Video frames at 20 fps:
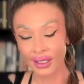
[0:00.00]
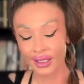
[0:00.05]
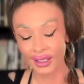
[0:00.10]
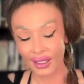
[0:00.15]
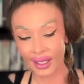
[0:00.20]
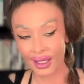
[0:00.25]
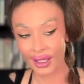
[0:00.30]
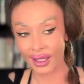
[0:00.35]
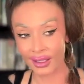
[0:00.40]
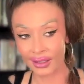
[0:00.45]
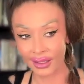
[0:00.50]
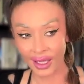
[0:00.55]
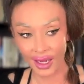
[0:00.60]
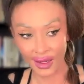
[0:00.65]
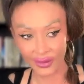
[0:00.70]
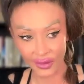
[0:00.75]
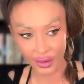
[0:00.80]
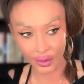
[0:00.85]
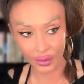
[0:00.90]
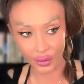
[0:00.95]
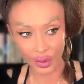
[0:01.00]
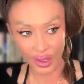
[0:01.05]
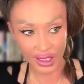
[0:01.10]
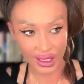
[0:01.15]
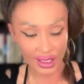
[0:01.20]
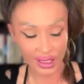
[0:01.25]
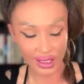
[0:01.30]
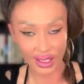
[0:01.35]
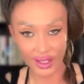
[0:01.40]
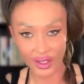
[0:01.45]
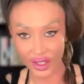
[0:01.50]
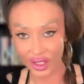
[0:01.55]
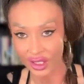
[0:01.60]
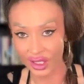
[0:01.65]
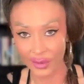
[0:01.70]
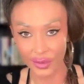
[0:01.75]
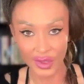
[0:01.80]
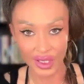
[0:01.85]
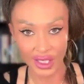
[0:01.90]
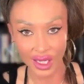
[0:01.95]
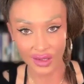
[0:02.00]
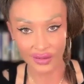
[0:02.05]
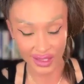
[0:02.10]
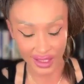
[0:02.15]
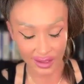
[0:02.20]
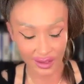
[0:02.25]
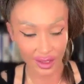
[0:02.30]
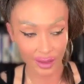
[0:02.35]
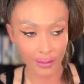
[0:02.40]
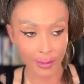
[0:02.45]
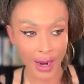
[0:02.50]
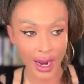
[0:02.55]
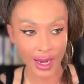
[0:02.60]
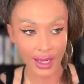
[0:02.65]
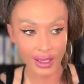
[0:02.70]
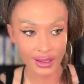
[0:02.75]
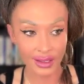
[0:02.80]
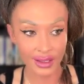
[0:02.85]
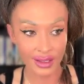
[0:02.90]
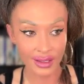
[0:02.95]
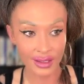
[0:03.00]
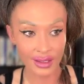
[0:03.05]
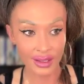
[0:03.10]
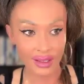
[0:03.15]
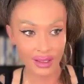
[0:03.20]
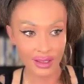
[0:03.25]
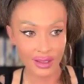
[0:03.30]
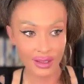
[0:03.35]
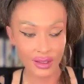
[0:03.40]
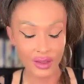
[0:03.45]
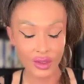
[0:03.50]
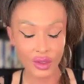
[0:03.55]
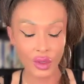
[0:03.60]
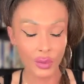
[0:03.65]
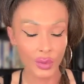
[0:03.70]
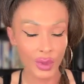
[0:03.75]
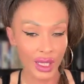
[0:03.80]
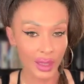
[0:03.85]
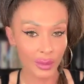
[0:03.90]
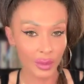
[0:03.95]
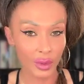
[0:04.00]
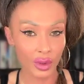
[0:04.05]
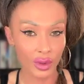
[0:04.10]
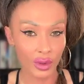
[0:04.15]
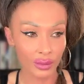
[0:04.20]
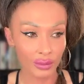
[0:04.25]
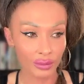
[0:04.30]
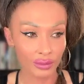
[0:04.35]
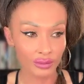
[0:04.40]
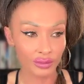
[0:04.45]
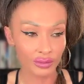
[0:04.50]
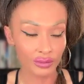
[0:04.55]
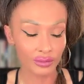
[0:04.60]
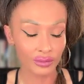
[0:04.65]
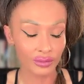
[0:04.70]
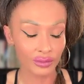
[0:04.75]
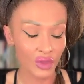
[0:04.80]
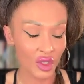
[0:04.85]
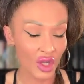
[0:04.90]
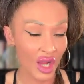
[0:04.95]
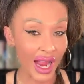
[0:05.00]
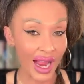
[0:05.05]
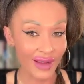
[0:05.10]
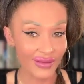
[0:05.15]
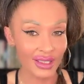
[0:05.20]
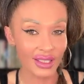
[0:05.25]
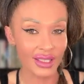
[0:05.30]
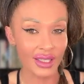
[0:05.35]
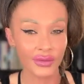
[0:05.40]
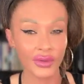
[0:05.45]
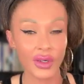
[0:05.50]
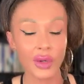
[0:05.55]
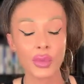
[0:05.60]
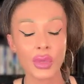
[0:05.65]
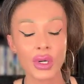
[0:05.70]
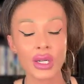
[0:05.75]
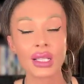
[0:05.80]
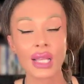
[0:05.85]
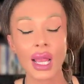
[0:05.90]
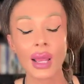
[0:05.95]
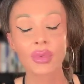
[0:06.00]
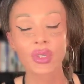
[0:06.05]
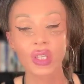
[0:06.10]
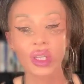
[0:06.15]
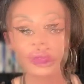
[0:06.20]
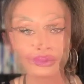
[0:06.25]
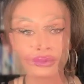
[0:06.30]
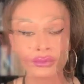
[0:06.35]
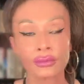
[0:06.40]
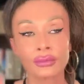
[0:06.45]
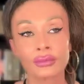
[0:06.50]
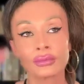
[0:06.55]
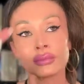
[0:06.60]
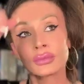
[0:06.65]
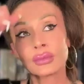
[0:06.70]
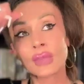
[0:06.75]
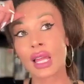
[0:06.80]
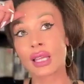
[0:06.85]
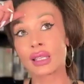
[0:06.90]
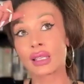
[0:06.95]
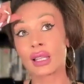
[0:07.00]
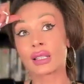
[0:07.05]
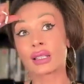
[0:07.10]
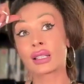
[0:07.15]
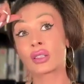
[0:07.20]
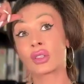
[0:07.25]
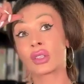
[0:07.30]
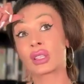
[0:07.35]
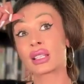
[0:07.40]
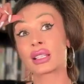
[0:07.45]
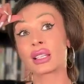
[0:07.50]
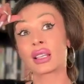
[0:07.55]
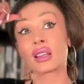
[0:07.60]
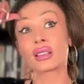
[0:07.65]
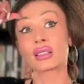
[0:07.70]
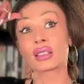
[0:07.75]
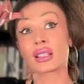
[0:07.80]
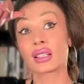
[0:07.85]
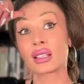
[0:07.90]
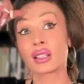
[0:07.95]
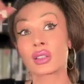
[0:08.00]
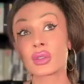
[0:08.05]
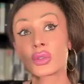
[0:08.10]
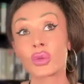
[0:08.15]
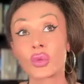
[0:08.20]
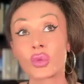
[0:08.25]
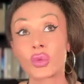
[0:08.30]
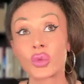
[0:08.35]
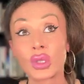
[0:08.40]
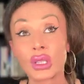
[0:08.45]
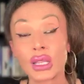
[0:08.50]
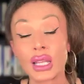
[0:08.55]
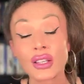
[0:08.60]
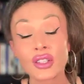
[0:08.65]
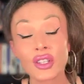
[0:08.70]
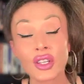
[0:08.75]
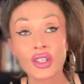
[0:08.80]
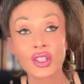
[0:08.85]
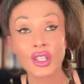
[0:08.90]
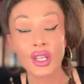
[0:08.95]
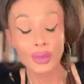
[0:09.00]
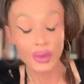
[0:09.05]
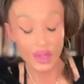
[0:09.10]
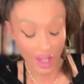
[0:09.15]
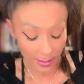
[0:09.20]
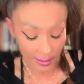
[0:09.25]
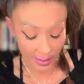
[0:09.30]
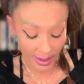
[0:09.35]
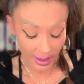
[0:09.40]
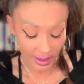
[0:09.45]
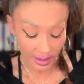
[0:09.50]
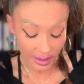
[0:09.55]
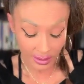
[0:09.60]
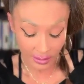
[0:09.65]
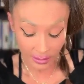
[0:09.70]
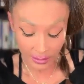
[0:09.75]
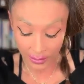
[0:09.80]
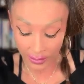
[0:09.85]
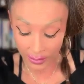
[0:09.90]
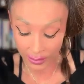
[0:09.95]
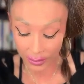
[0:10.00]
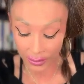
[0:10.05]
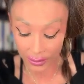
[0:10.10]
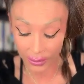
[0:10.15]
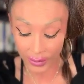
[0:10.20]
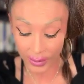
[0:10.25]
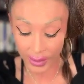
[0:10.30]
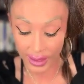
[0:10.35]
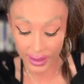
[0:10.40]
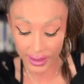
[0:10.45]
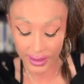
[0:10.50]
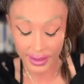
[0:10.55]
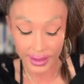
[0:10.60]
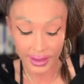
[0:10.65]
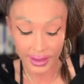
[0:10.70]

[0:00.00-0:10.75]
And they have to recondition themselves and their minds to be able to have a different perception. Yeah, and then to stay on this relationship topic, with